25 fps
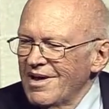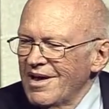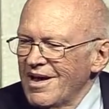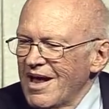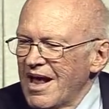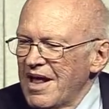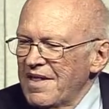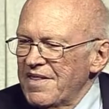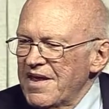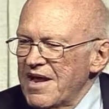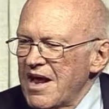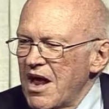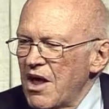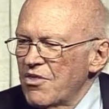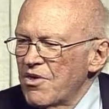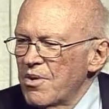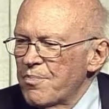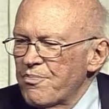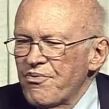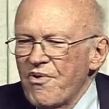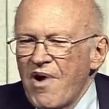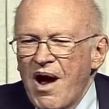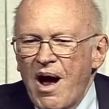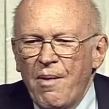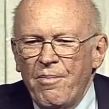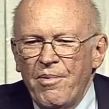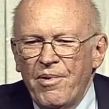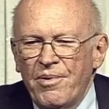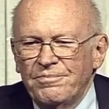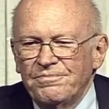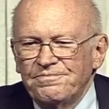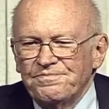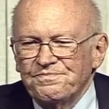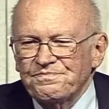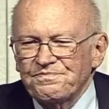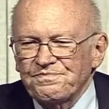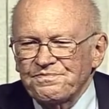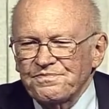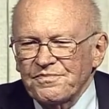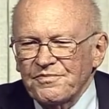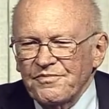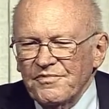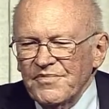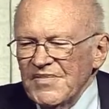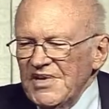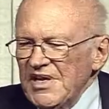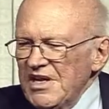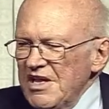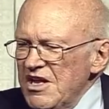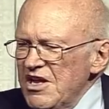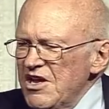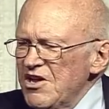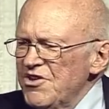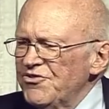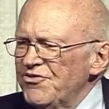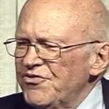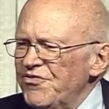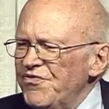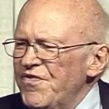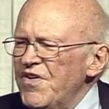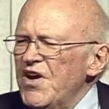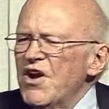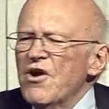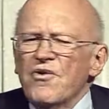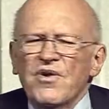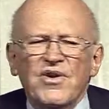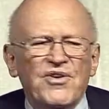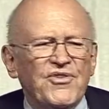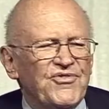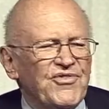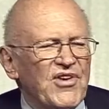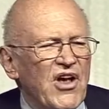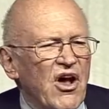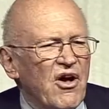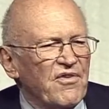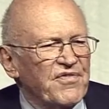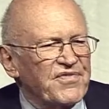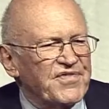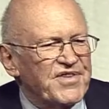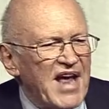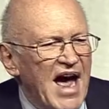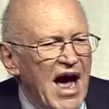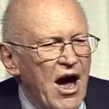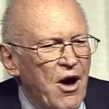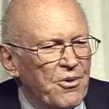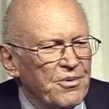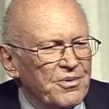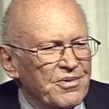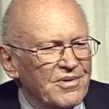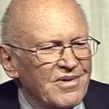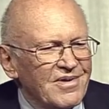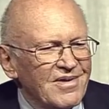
And the other problem is fear and self-doubt,